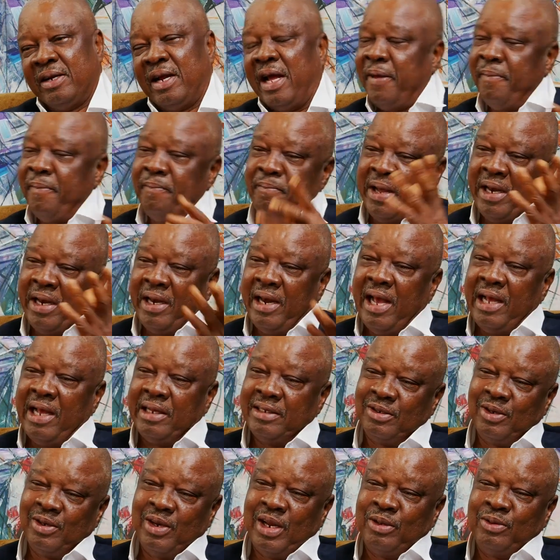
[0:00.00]
in bad light
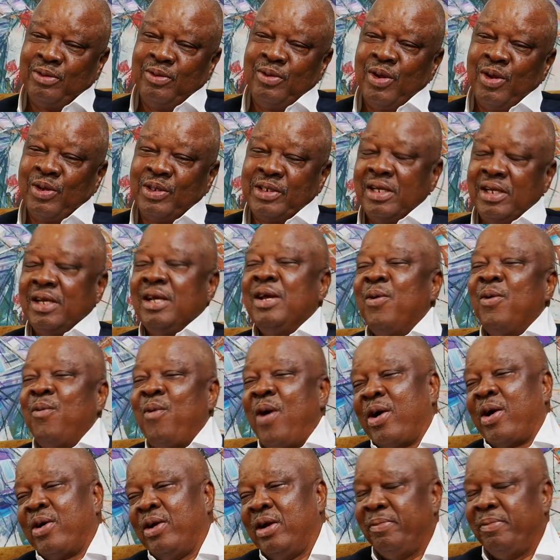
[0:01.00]
so that we don't say we are
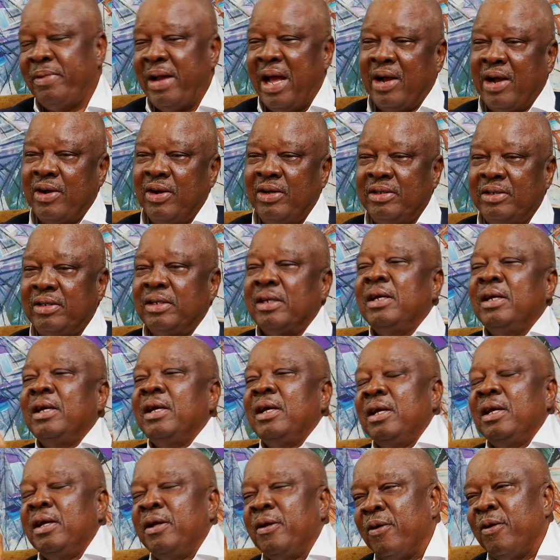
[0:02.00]
condemning our country.
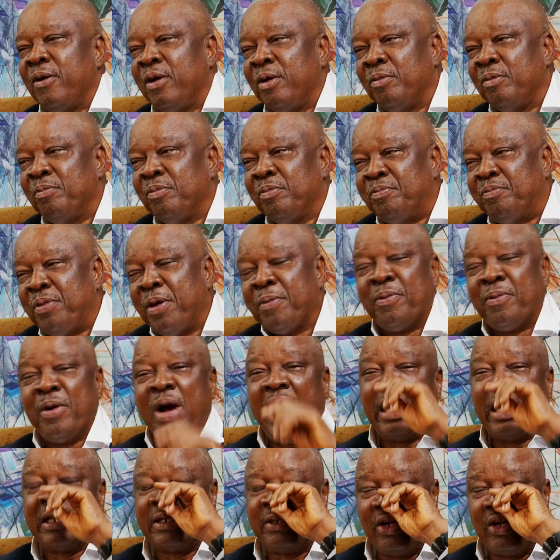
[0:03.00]
People
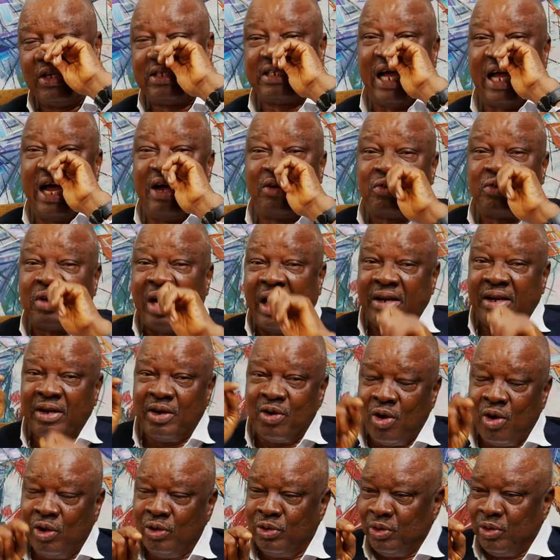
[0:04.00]
has not actually
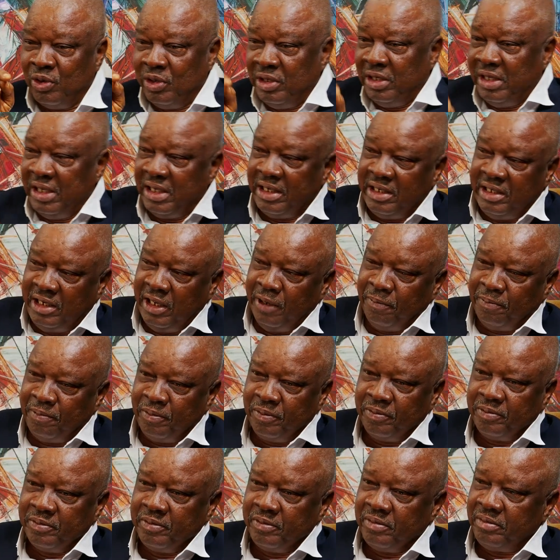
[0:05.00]
gone to dig deep
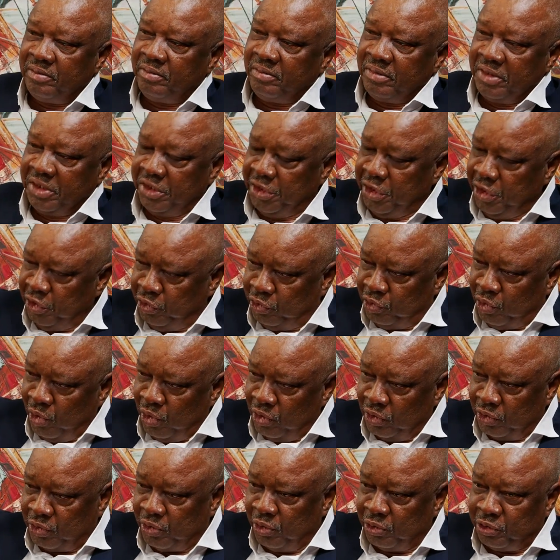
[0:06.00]
into
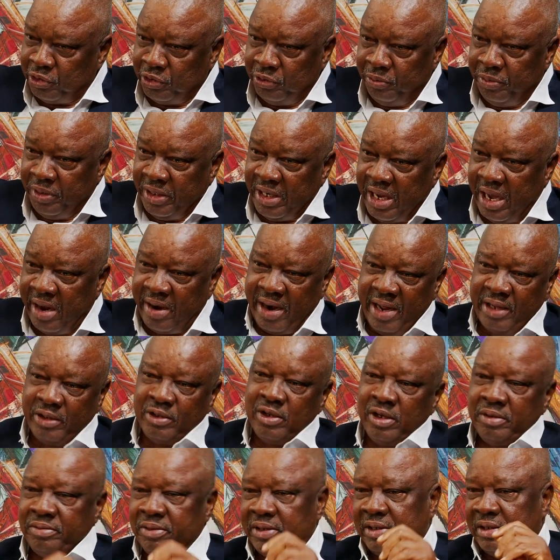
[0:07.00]
social media
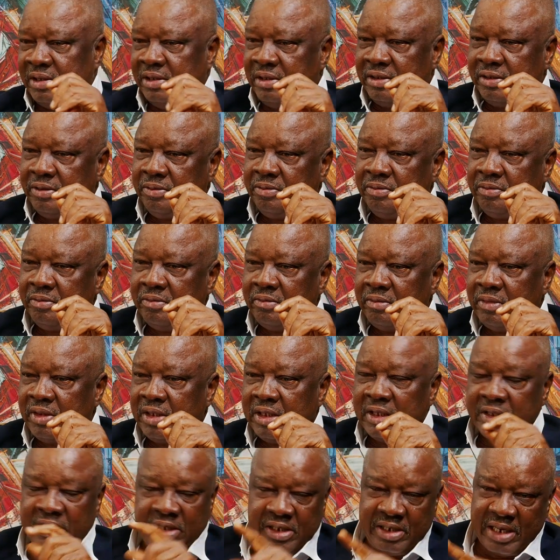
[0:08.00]
write-ups
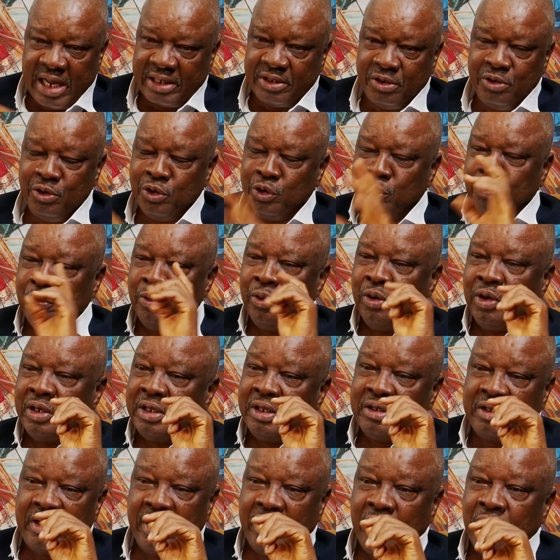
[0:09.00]
since that news
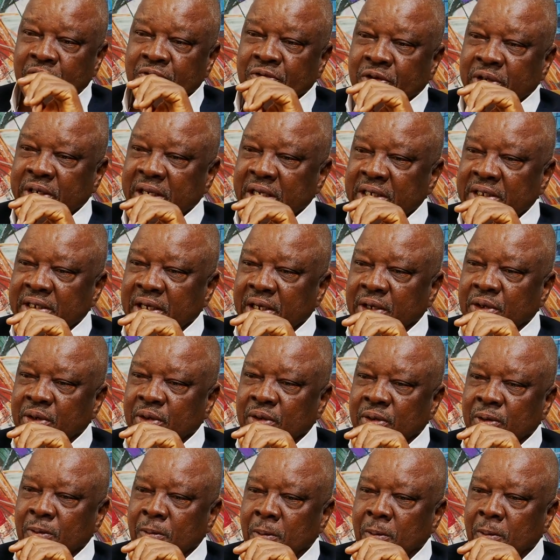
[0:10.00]
broke 3 or 4 days ago.